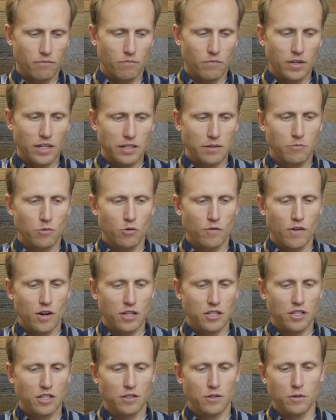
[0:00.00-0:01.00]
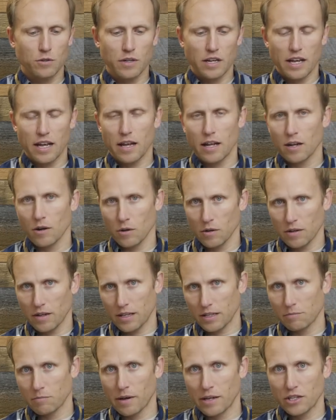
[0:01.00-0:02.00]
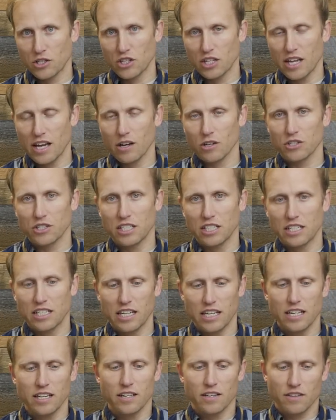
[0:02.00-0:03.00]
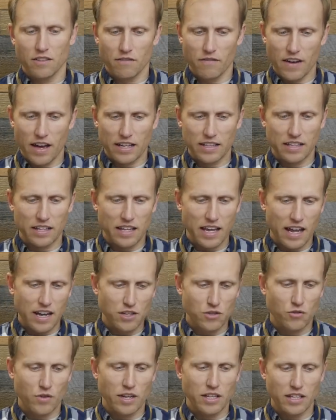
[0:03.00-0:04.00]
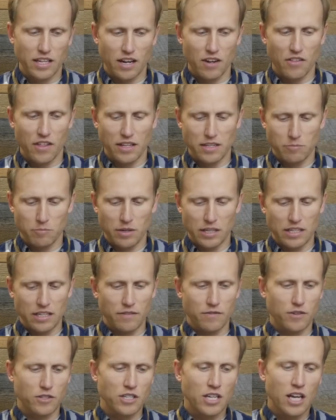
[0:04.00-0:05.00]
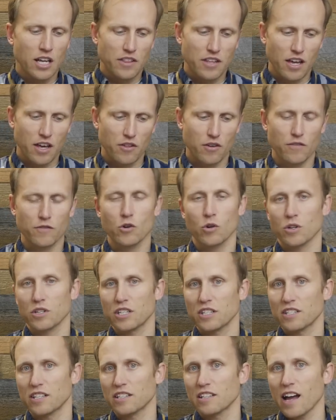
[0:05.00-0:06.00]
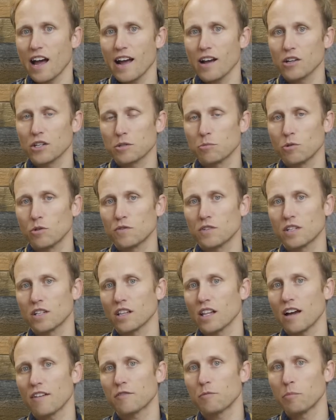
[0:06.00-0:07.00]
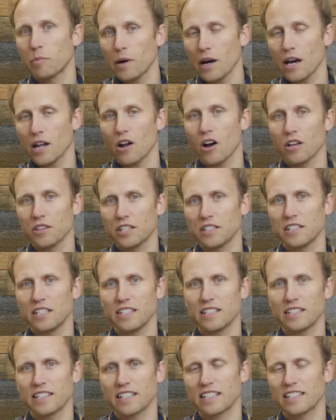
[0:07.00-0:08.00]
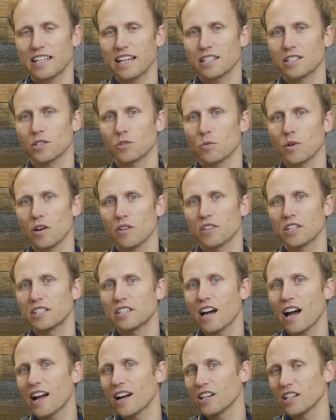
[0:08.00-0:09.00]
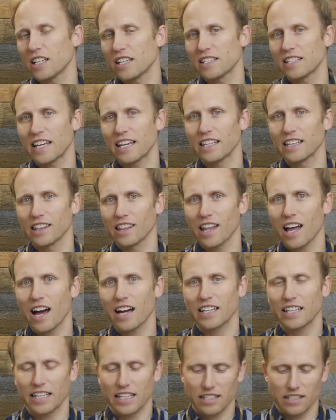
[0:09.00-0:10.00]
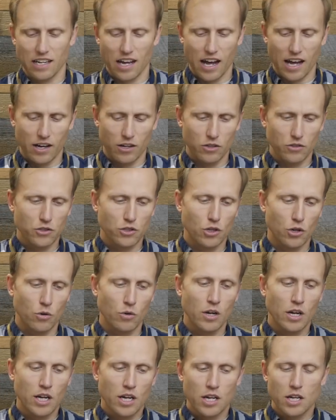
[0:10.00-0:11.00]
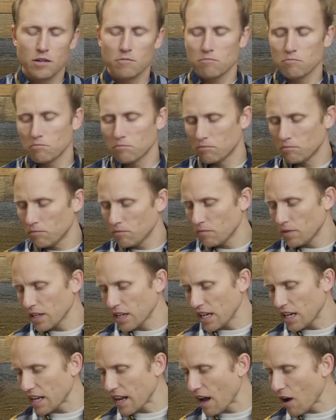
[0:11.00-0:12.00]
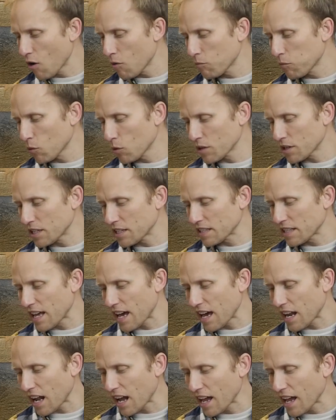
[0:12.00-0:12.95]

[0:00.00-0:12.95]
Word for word: Let's move on to oh, I mentioned the LCD, the fact that that is right there, that's a big difference. The other, of course, is the dial has moved to the left, but on the T6S as well, the dial is a locking dial. So again, how important is that?